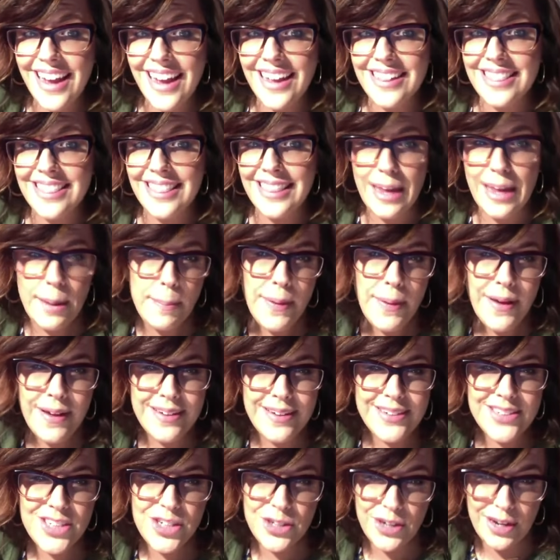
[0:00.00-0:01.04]
and lip
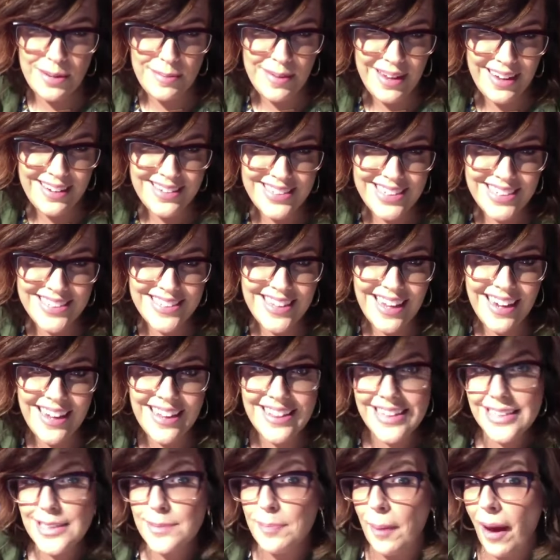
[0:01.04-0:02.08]
treatment, just like
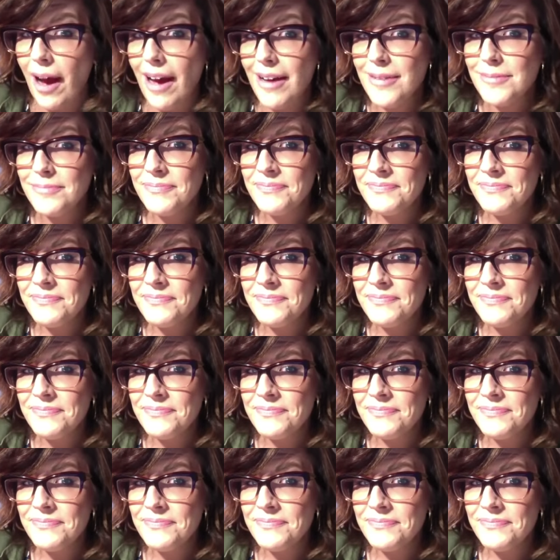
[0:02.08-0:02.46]
in the spa.